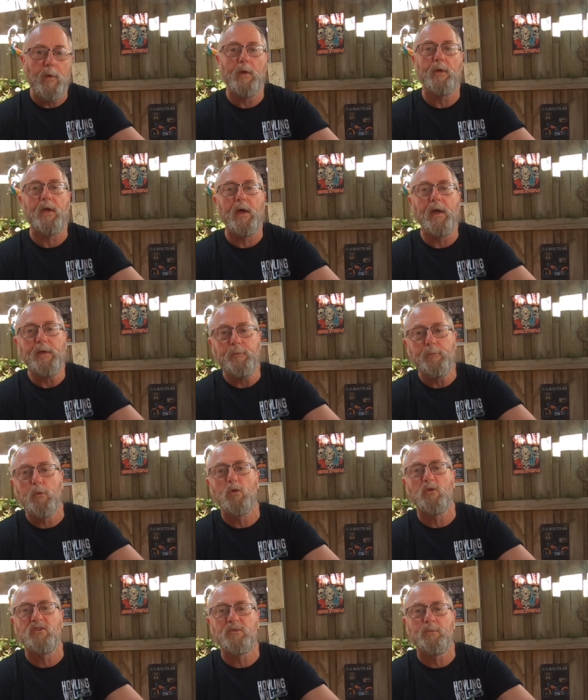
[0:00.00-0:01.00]
Okay,
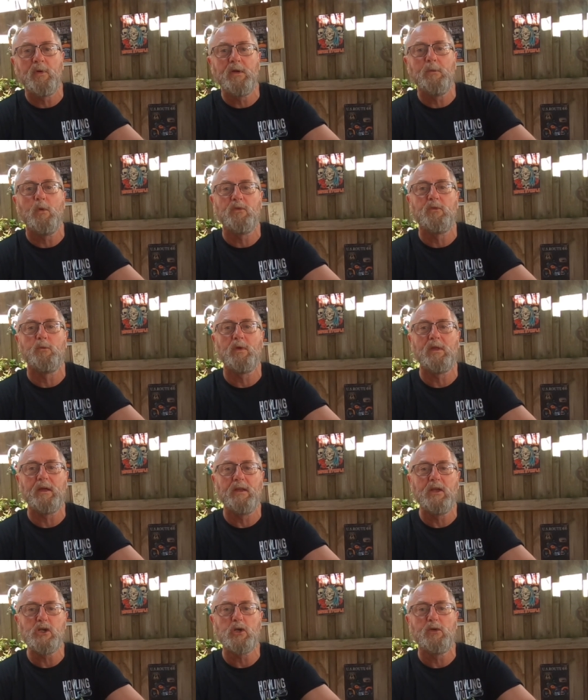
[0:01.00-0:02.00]
well, speed wasn't
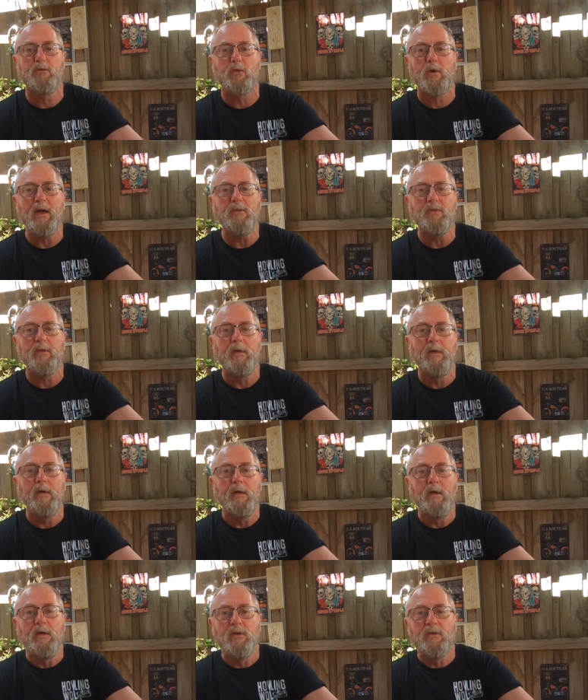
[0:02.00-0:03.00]
really an issue for us.
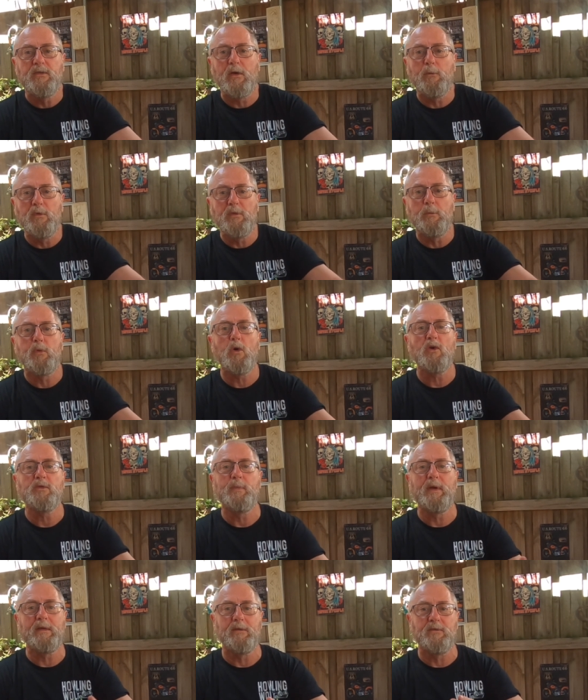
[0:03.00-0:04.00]
So with the
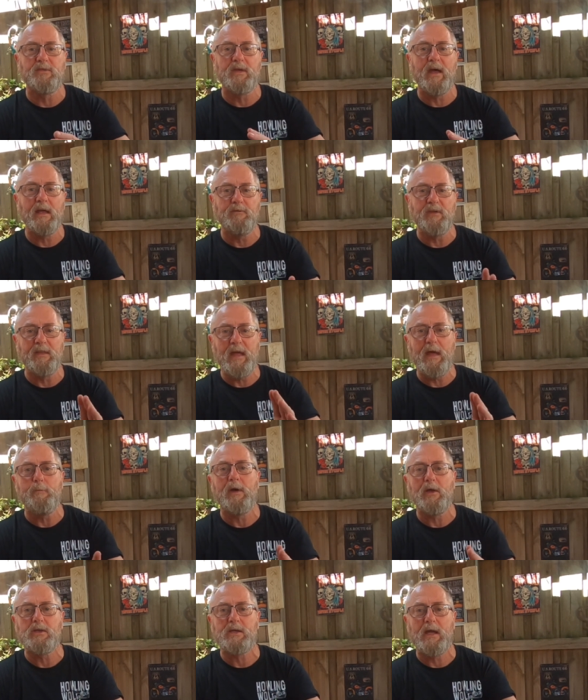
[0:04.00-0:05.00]
prospect of saving that
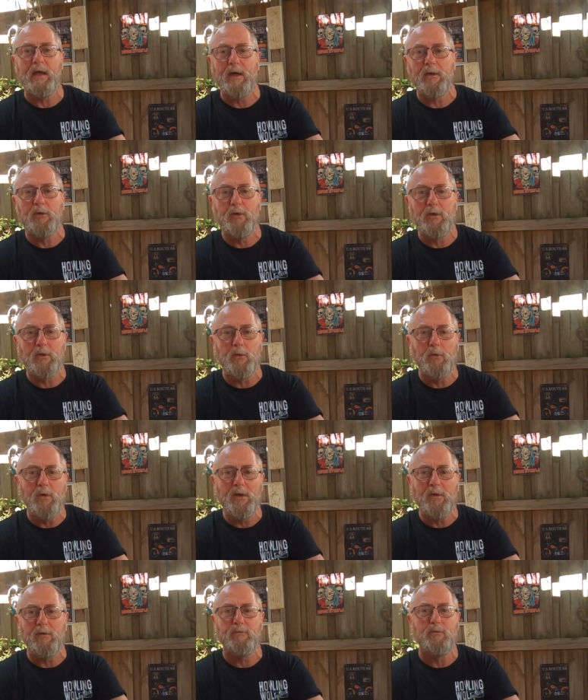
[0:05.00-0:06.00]
much hard-earned
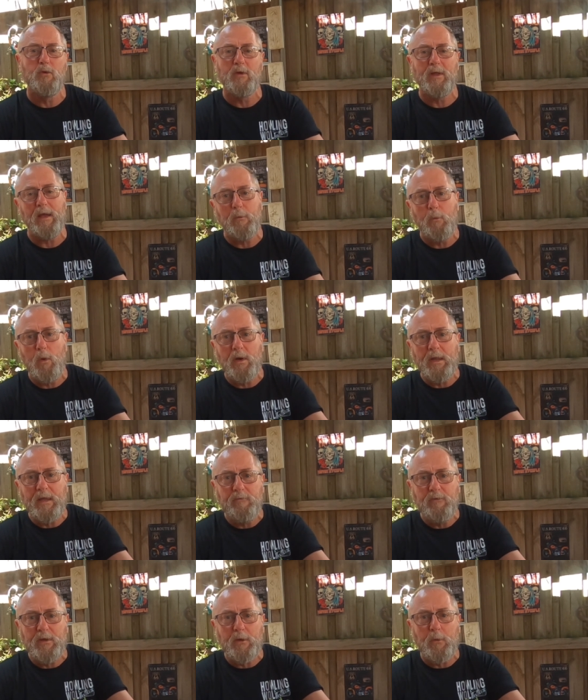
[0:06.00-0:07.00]
coin, I thought, hey, why do you
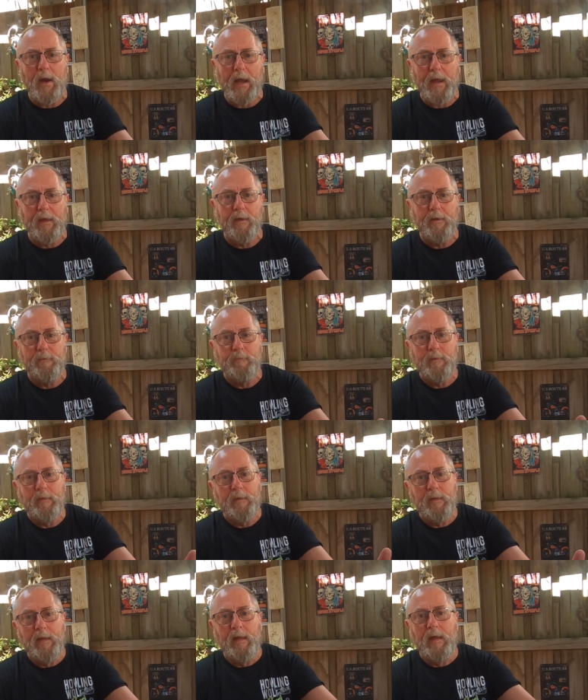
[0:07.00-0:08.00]
give it a crack?
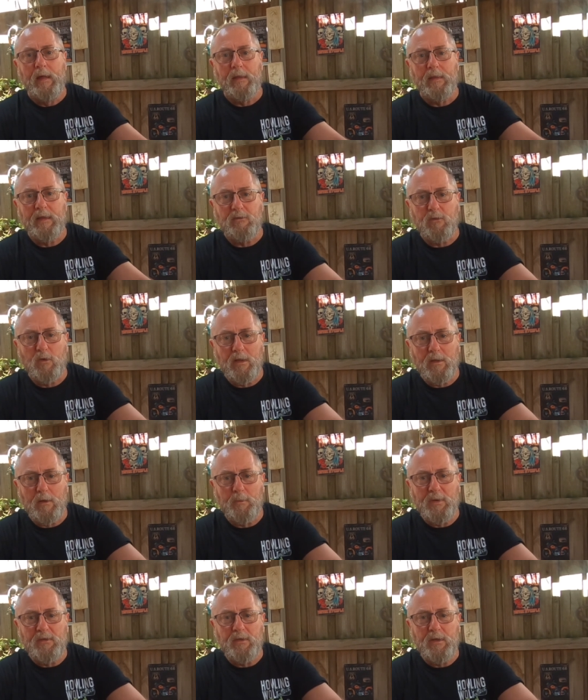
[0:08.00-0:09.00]
Let's look a
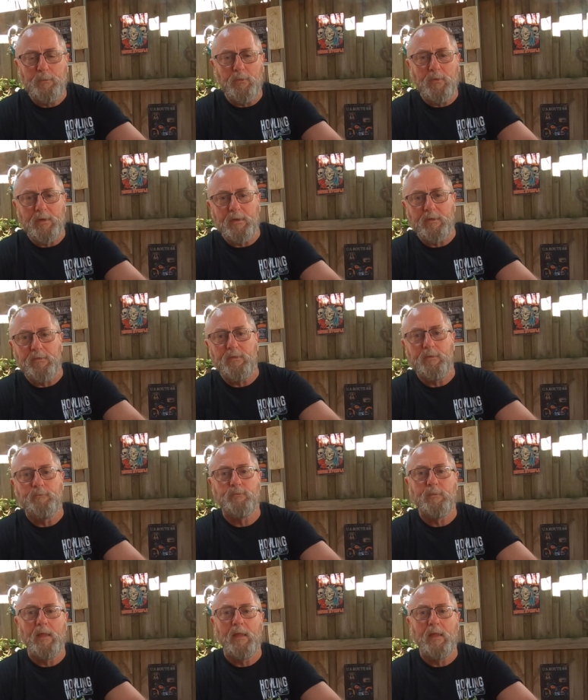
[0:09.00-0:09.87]
little bit deeper at this.